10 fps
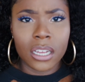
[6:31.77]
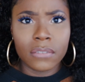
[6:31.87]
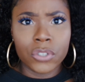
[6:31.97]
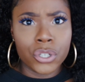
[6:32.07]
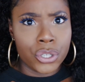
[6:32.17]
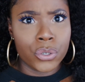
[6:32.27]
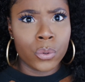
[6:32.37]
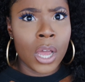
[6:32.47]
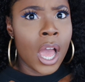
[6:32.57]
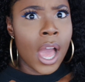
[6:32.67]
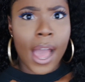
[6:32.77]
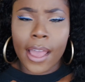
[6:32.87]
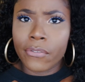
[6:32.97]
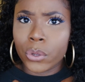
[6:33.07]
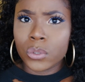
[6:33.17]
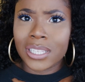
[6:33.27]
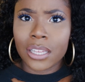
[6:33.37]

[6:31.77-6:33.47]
of the new iPhones.